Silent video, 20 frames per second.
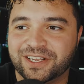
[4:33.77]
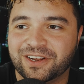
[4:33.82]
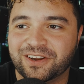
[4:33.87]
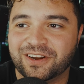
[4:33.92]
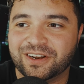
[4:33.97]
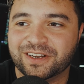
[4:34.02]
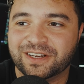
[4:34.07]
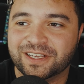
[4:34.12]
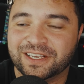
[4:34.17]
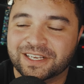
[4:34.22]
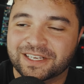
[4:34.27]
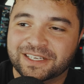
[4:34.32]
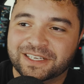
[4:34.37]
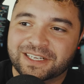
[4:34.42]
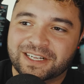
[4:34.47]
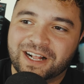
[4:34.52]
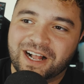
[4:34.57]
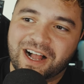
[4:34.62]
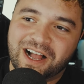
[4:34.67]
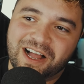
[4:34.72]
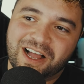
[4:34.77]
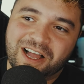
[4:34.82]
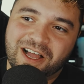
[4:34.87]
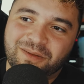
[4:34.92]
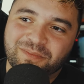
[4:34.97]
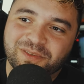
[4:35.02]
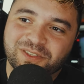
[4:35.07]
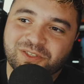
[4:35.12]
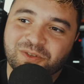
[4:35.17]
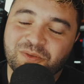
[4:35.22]
guard.
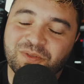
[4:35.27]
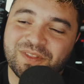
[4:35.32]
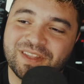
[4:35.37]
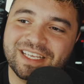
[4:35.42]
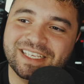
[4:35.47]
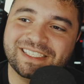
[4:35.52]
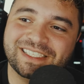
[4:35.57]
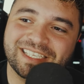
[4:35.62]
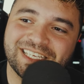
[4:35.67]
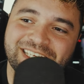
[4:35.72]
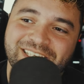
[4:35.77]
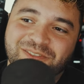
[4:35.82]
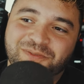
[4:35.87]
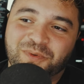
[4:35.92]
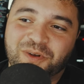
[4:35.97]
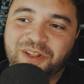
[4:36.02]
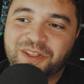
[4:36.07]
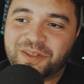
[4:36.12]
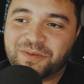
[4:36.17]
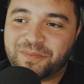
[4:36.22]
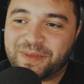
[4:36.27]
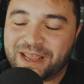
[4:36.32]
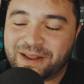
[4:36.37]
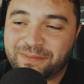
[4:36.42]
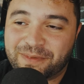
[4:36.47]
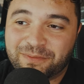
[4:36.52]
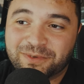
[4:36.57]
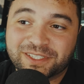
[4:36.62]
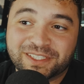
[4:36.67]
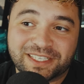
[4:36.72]
Um, so this is one of the
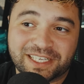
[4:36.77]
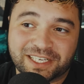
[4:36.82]
band members. It's